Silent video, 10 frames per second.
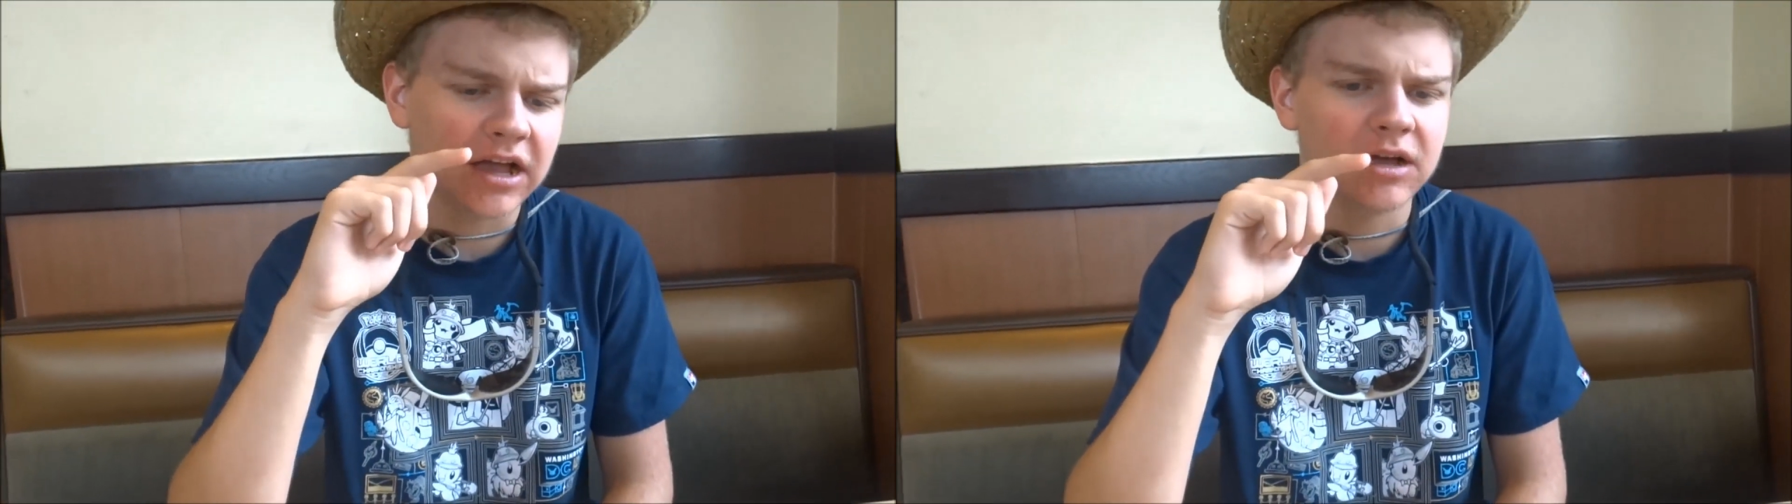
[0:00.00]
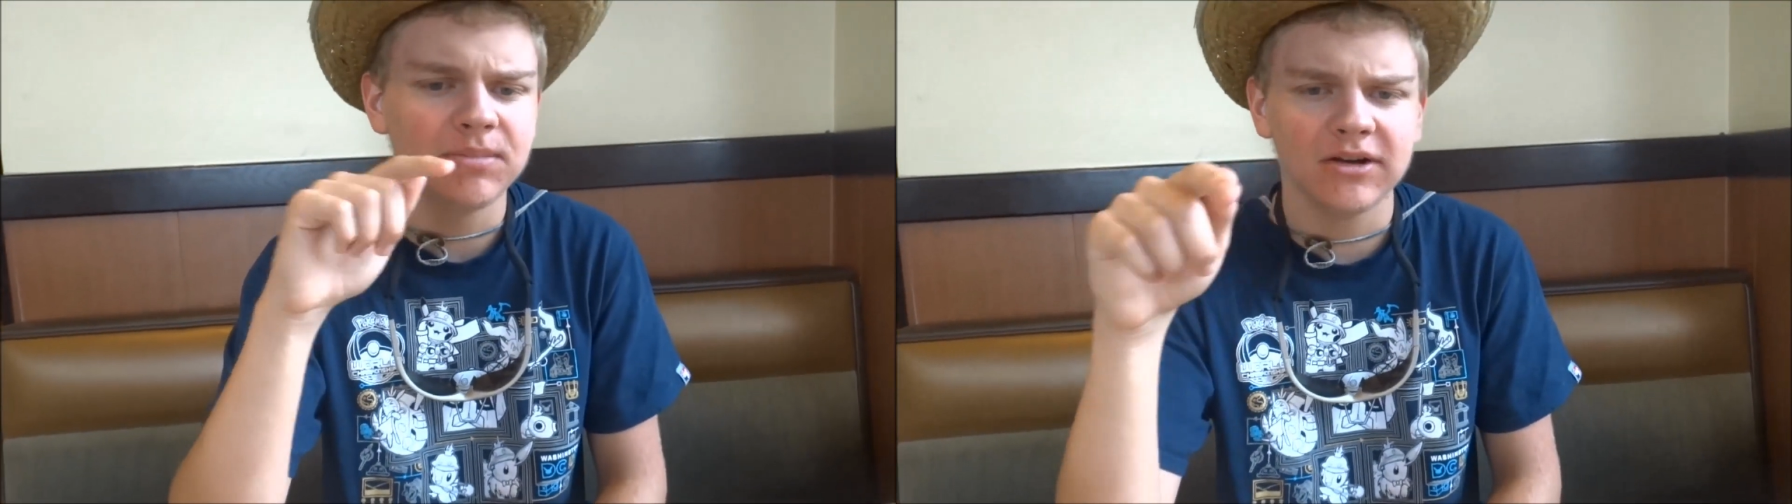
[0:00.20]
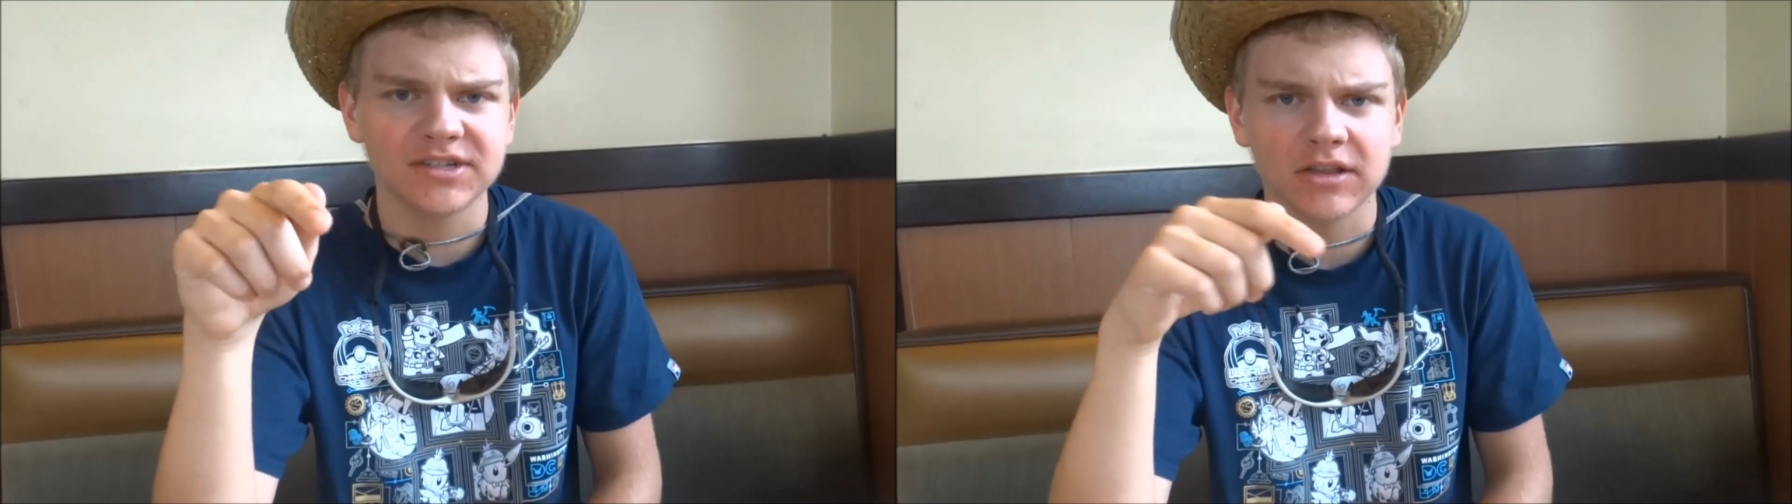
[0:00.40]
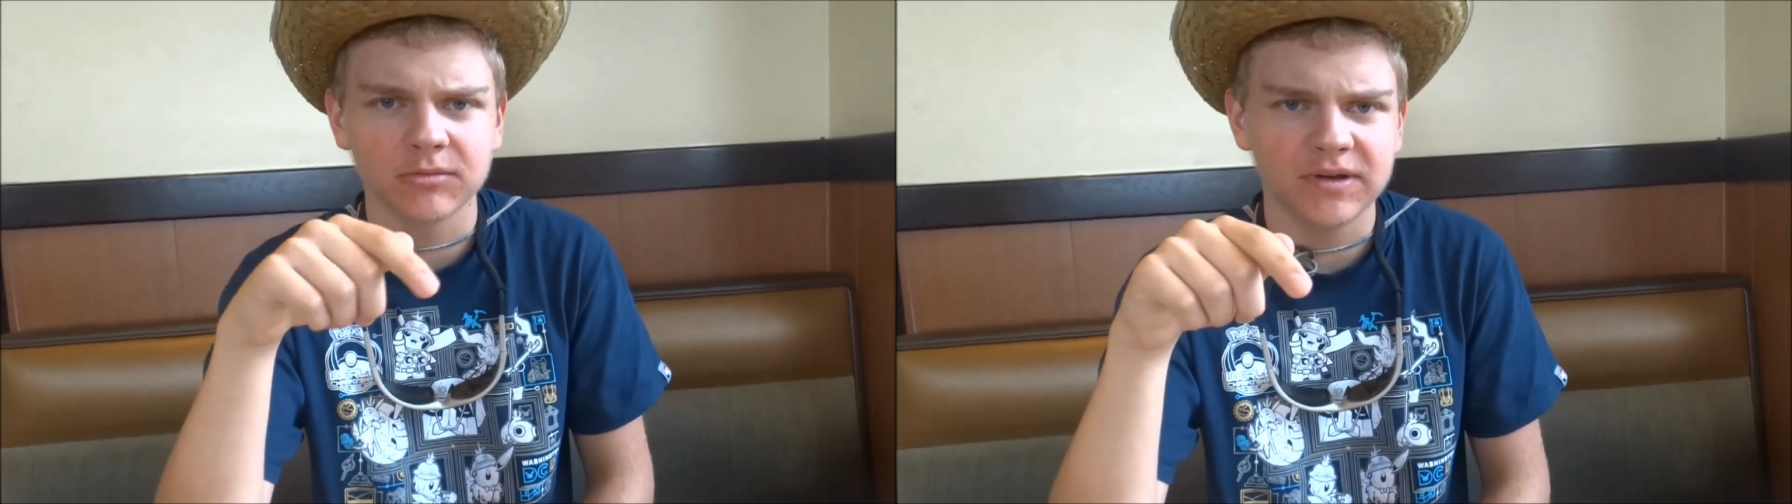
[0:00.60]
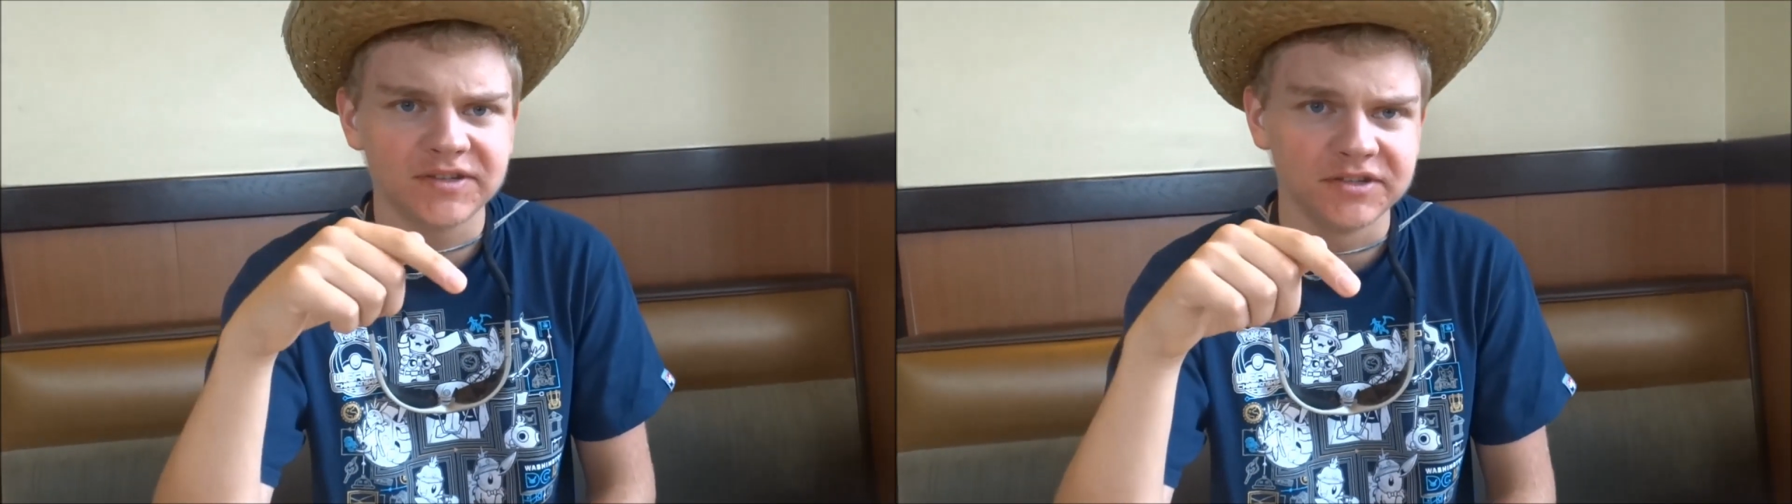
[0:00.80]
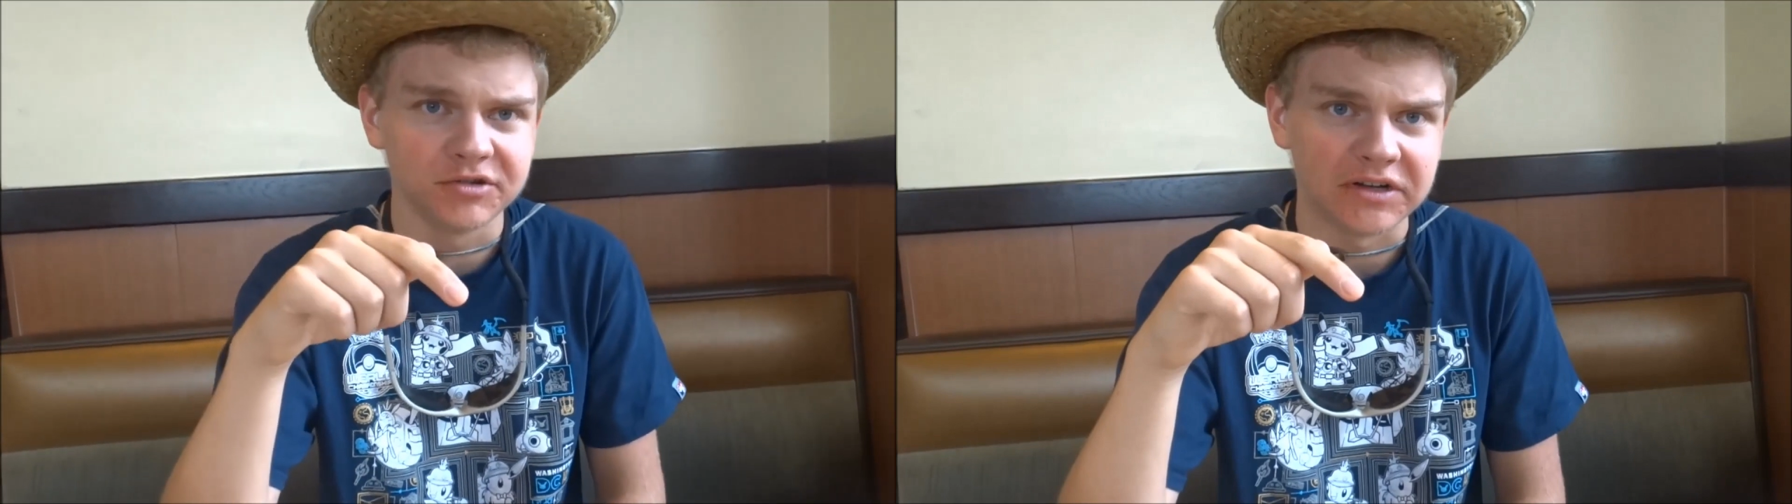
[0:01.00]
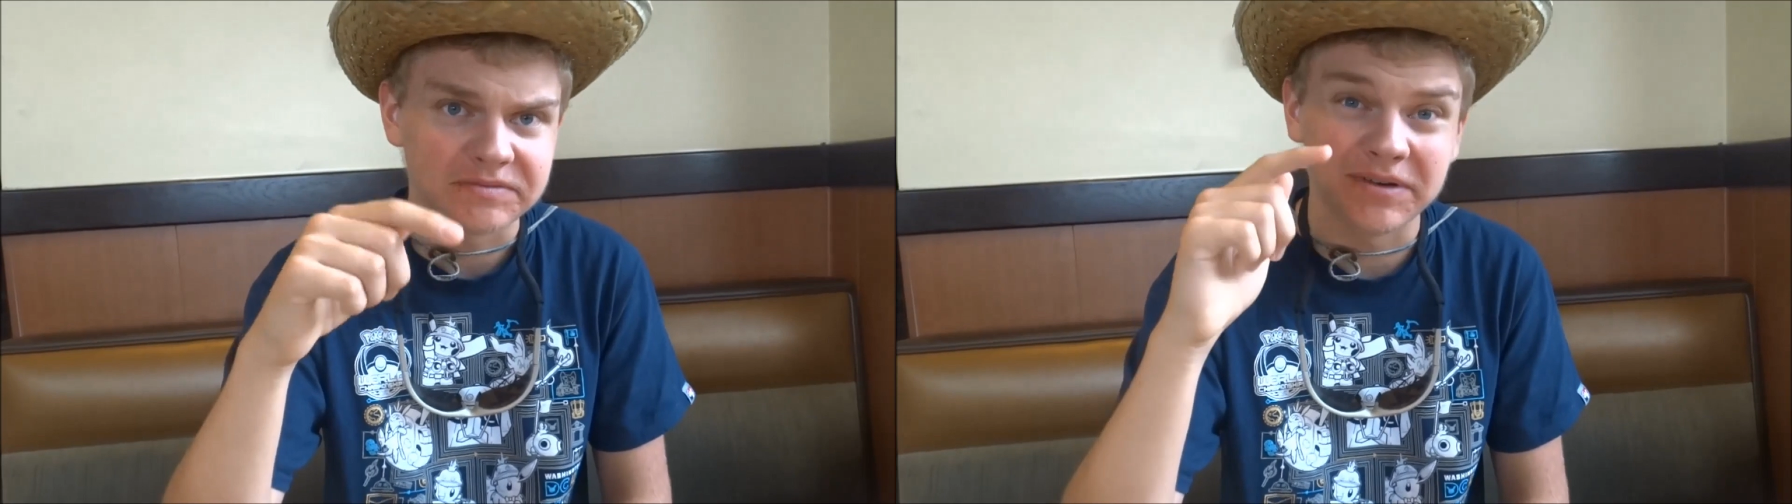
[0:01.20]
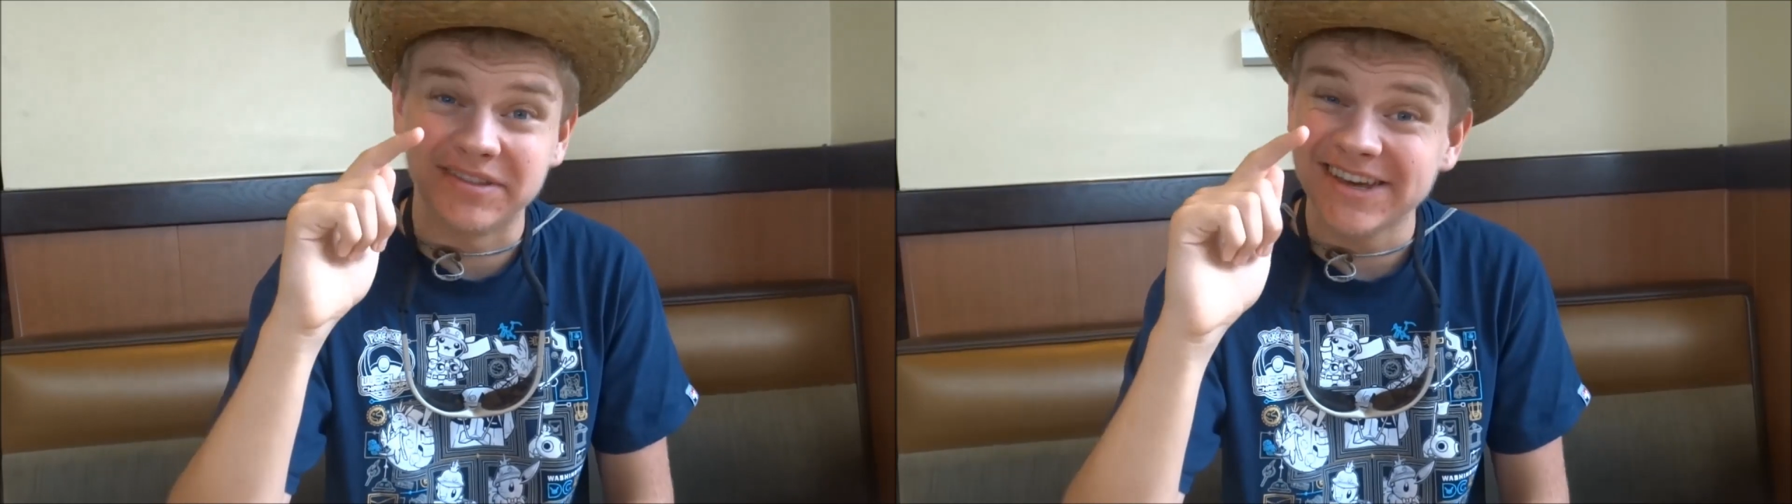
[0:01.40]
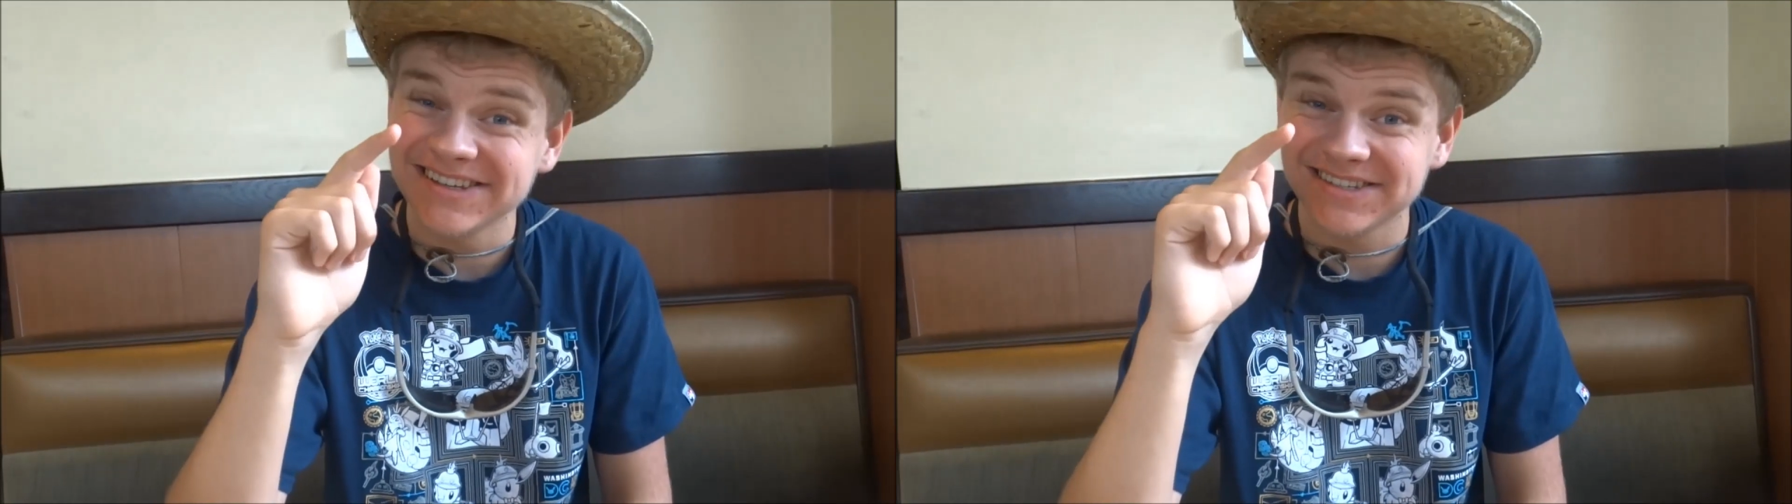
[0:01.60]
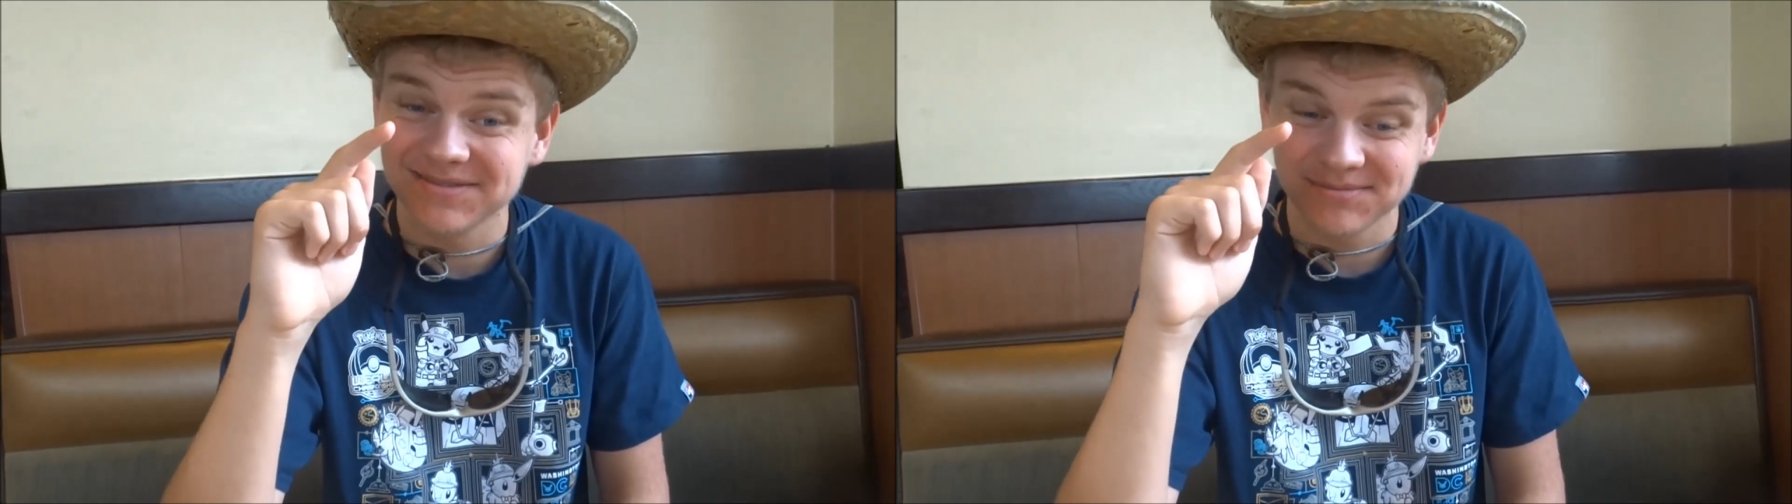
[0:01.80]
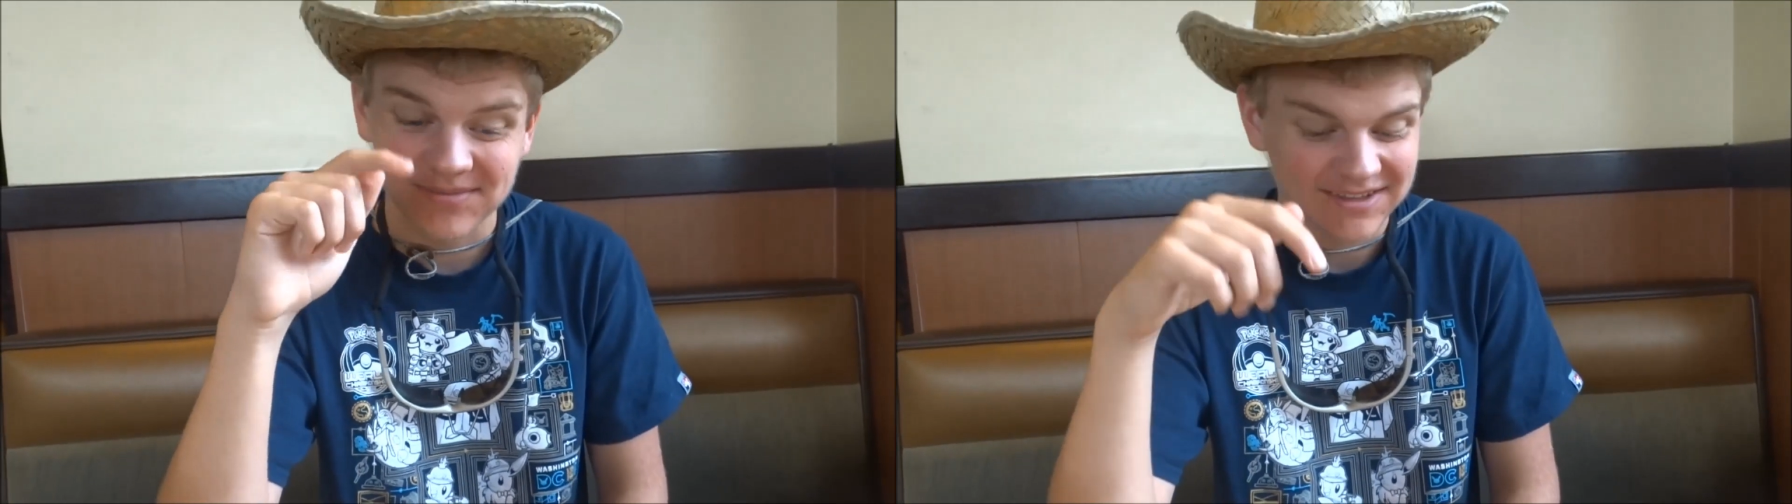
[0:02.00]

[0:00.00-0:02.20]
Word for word: I compare it to other pizza joints, but this,